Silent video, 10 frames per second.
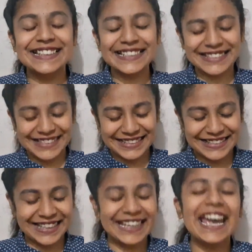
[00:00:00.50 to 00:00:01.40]
this is
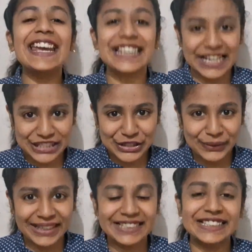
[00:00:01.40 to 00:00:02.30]
CA
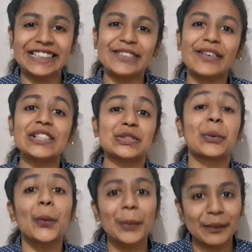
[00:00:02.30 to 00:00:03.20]
Yashashwini Srinivas.
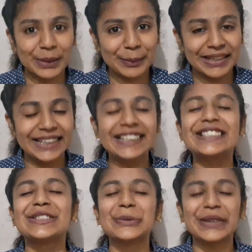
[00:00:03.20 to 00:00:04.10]
Hope everybody
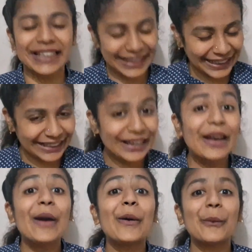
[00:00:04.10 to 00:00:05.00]
is doing great.
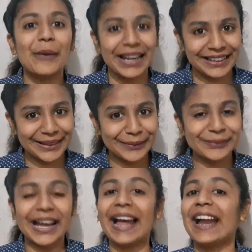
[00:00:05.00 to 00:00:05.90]

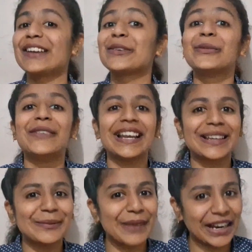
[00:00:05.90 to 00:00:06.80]
Welcome
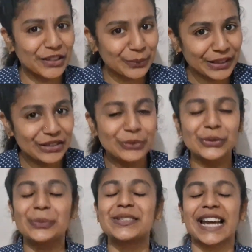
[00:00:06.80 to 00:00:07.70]
back to my
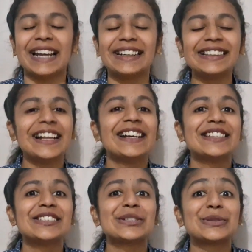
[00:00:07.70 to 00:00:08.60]
YouTube channel.
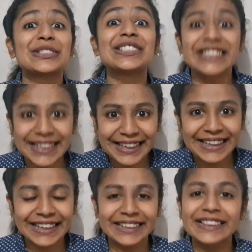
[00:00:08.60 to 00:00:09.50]
So
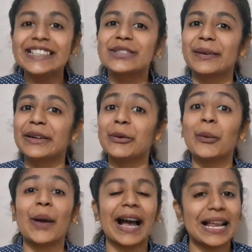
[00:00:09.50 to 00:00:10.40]
today in this
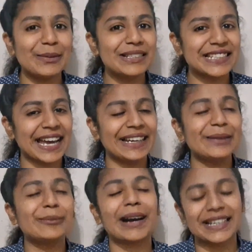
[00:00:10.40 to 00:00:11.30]
video, I'll be
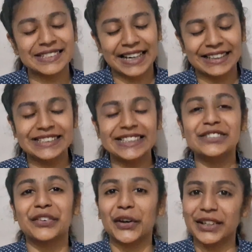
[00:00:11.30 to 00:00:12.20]
sharing my strategies
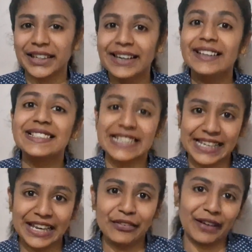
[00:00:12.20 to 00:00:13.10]
for
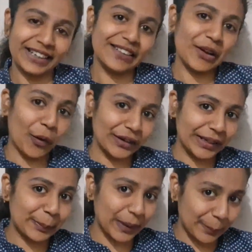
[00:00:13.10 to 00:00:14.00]
CA Final
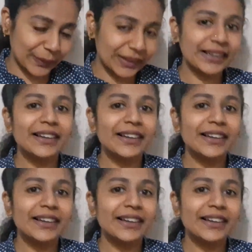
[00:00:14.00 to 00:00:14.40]
Audit paper.